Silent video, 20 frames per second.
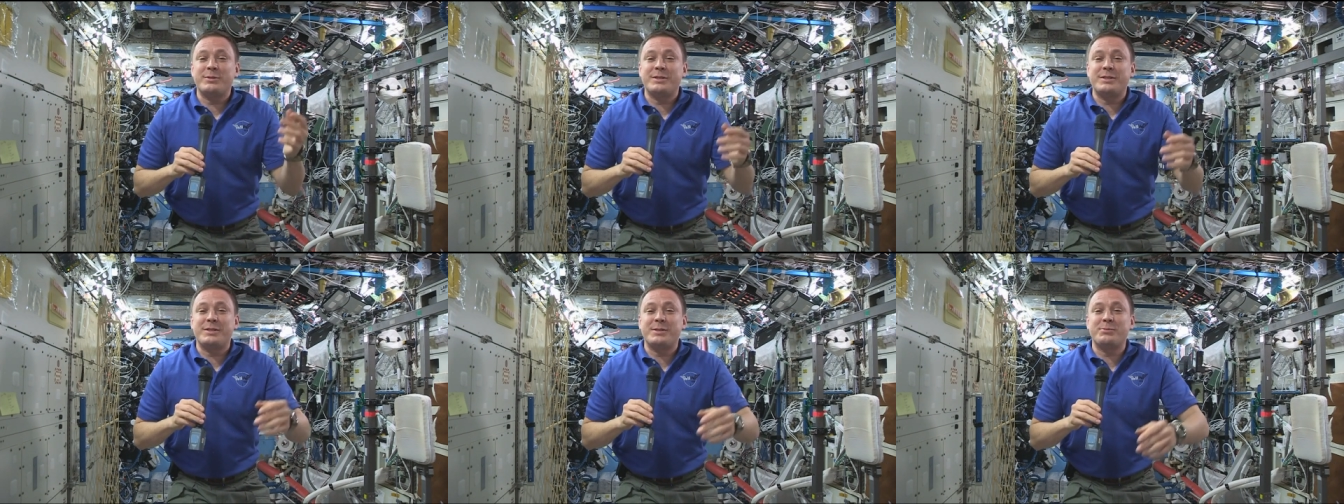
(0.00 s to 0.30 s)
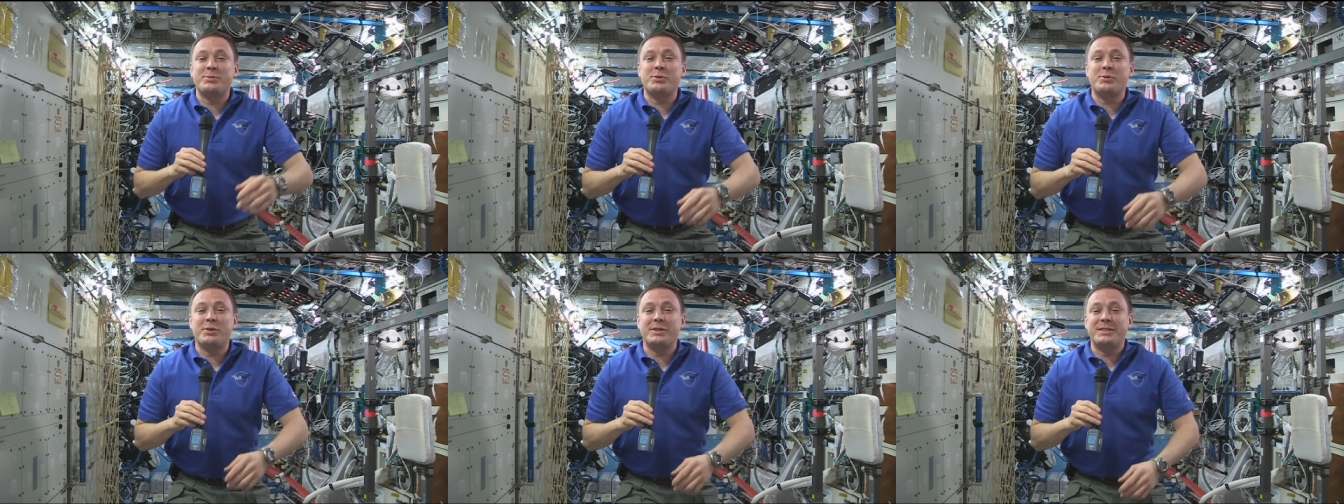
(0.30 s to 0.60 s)
with
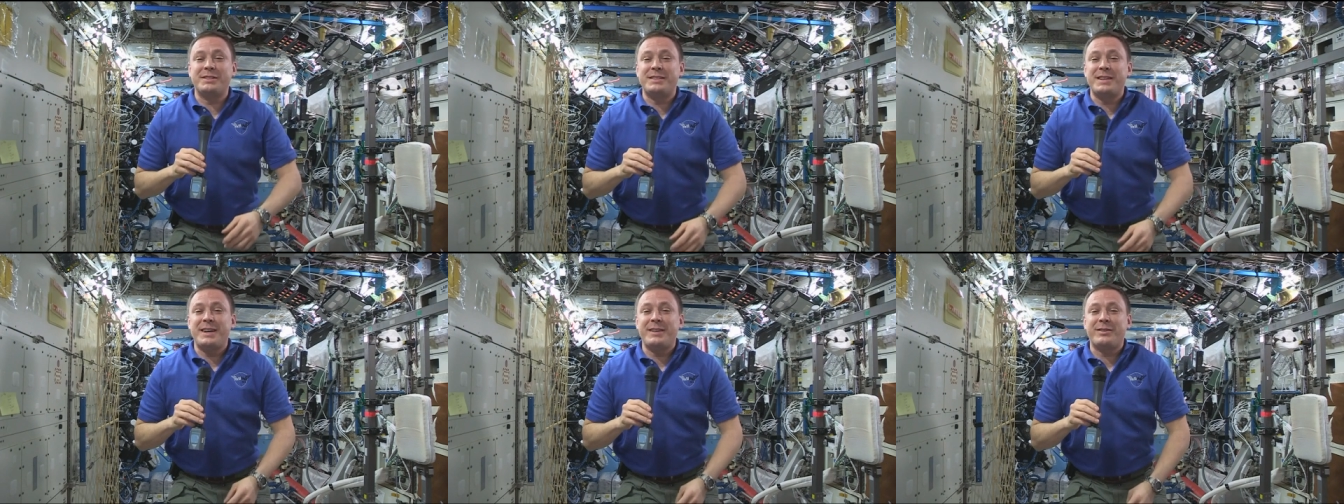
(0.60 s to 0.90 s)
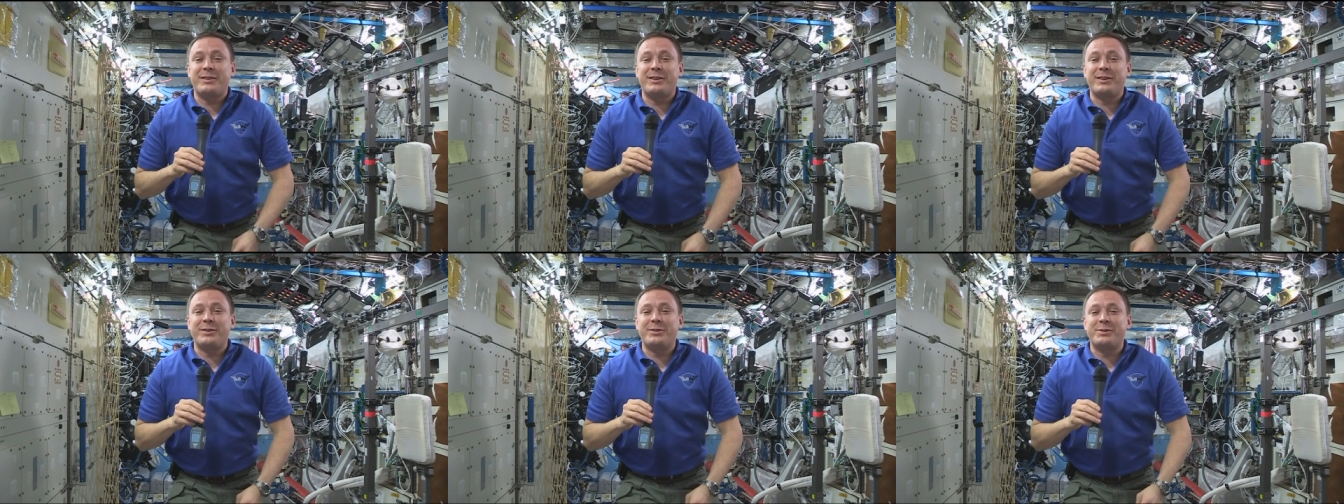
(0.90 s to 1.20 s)
some sort of
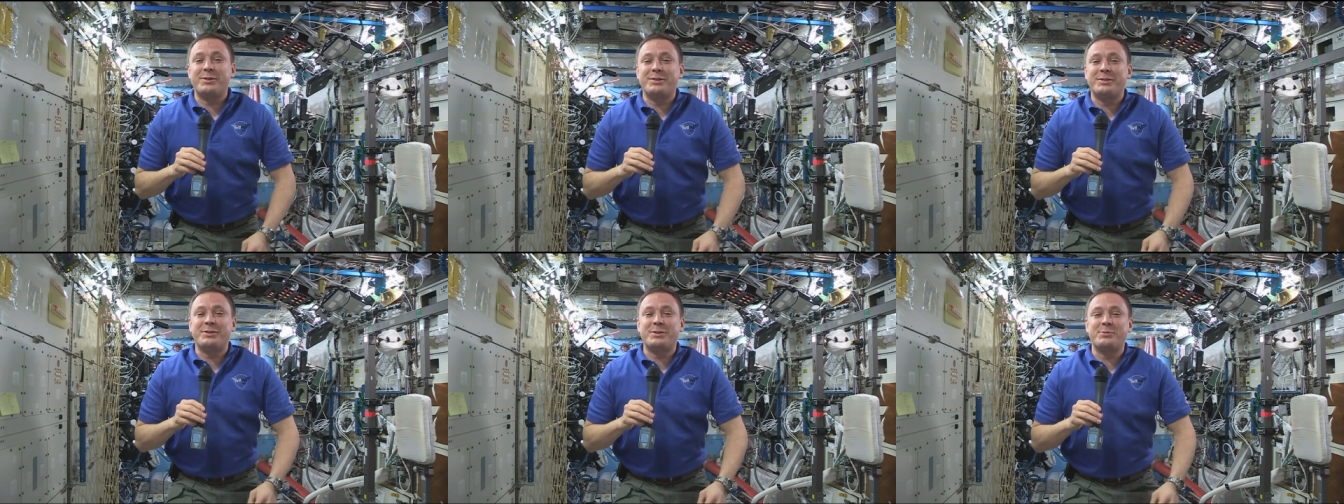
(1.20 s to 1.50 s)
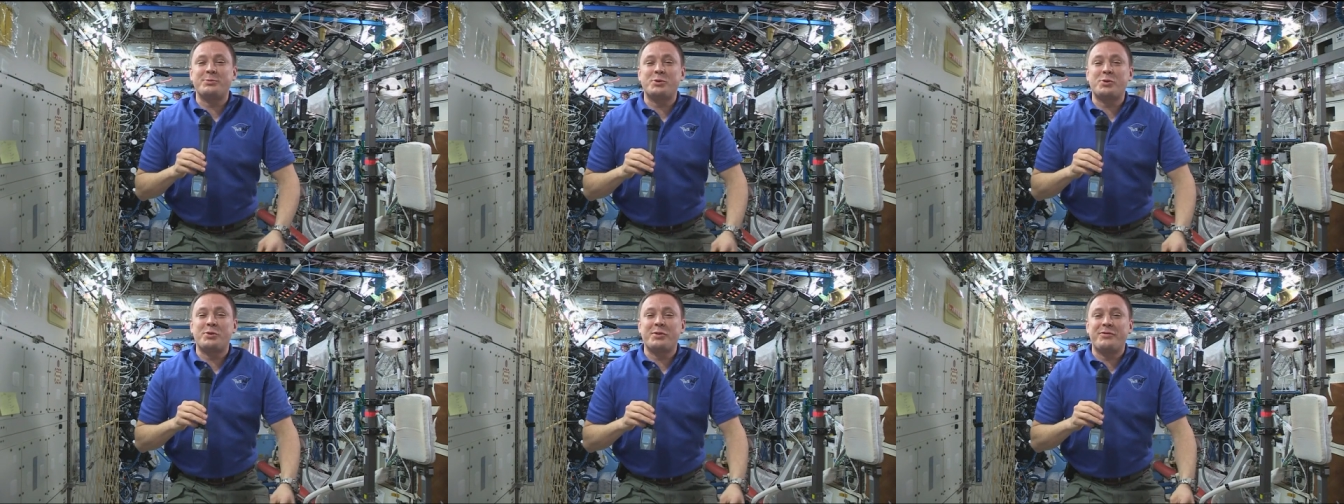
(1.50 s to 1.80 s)
tether or
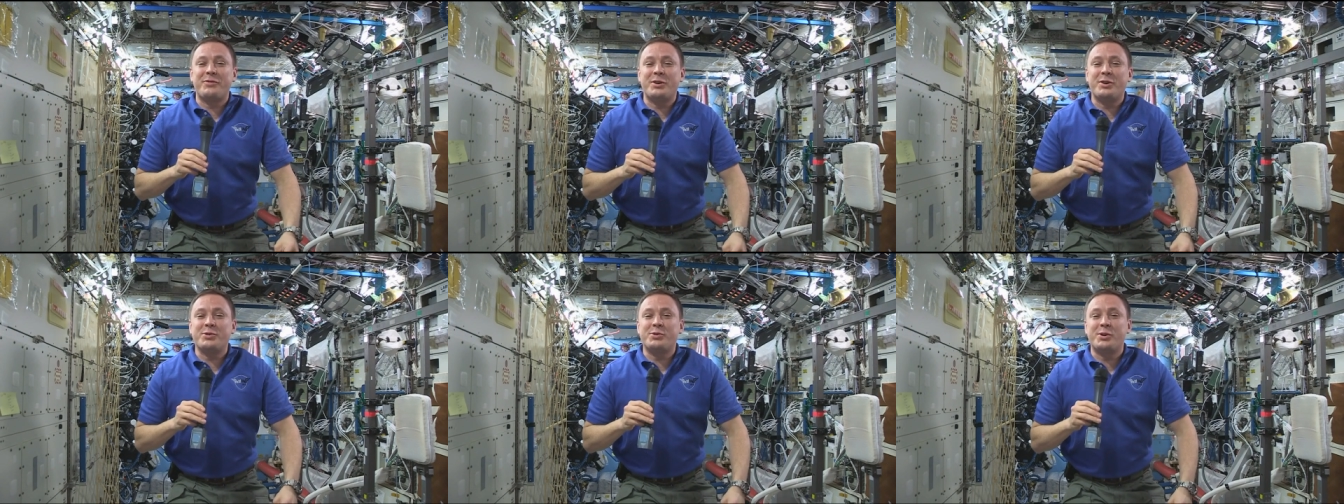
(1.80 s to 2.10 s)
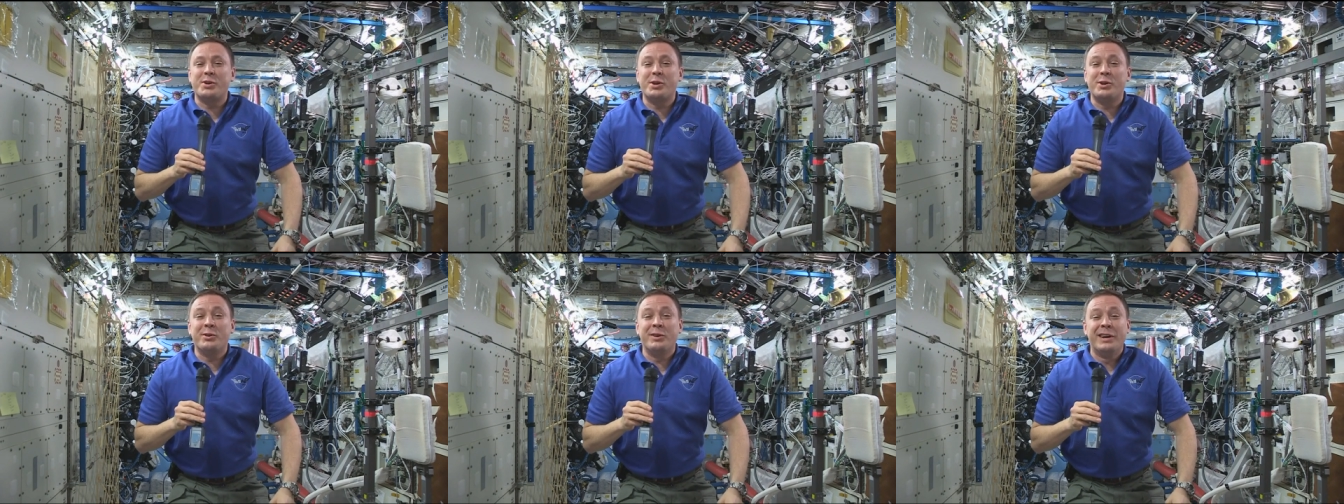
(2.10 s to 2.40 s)
some sort of
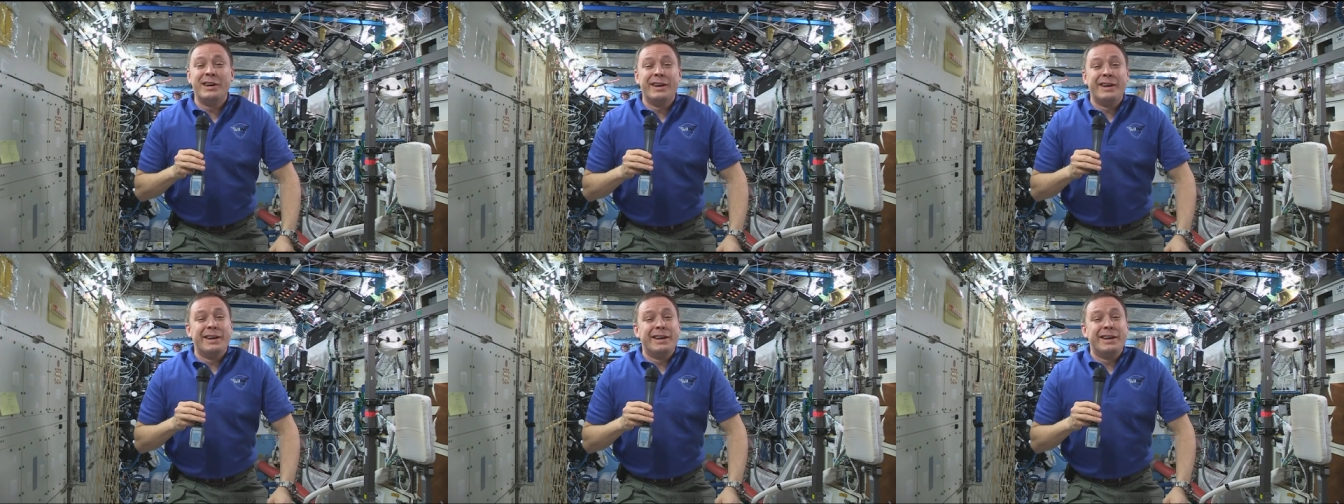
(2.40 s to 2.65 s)
Velcro,